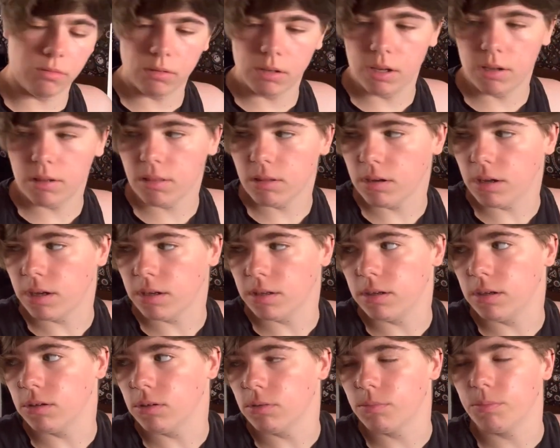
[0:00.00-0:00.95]
isn't
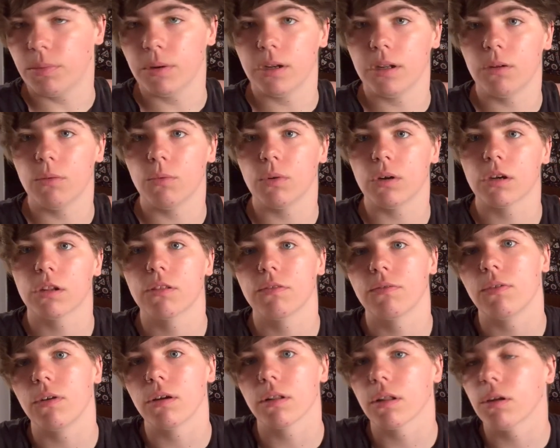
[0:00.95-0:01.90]
ideal, but it works
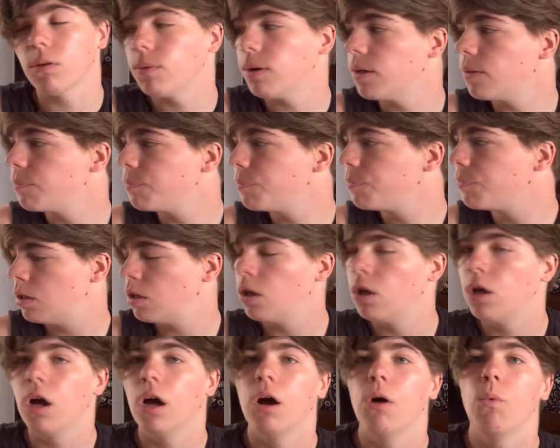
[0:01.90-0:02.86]
fairly well.
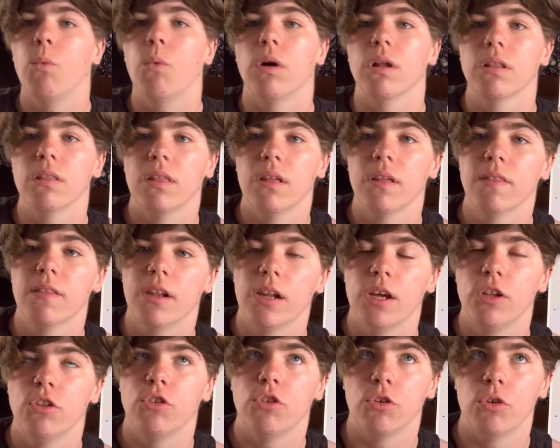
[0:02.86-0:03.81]
One thing that
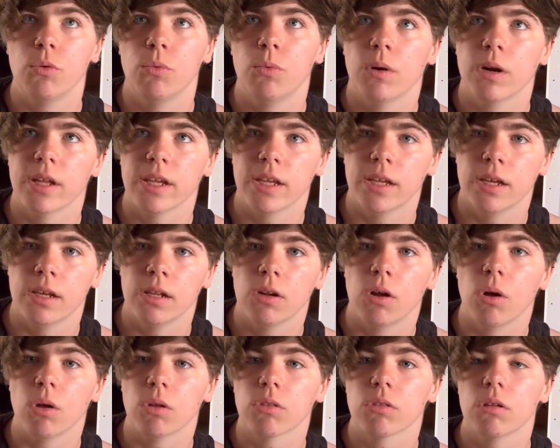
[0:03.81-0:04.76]
I do want to get
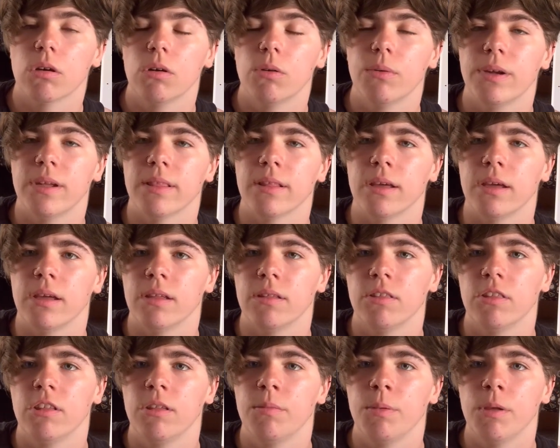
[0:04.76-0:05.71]
also is a
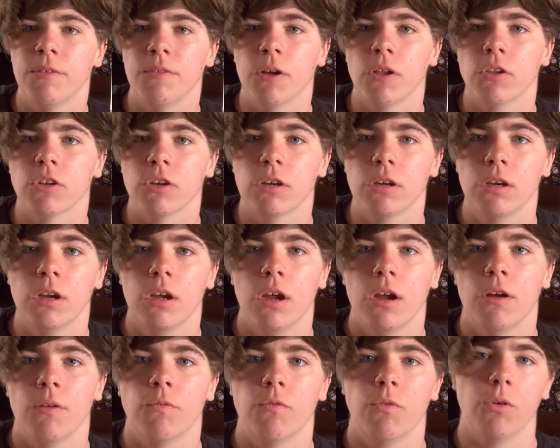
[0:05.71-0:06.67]
CP filter
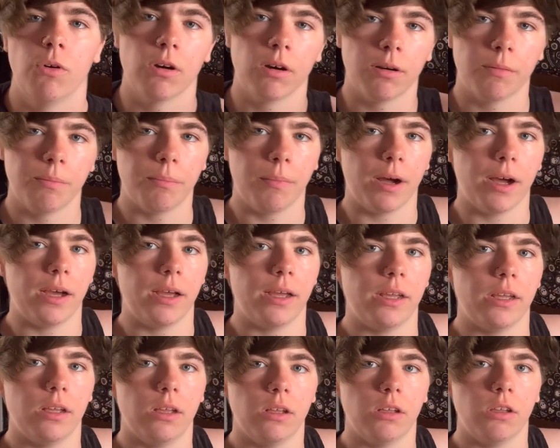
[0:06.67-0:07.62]
for
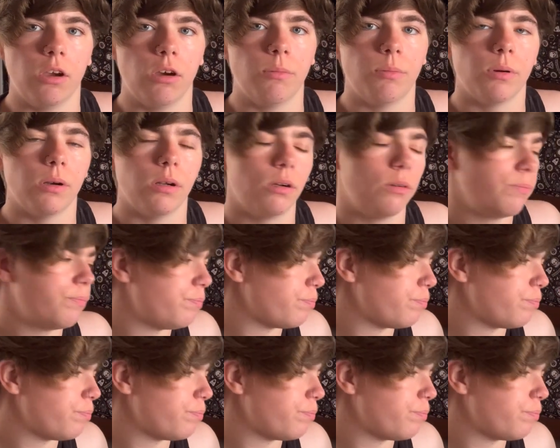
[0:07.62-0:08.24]
my GoPro.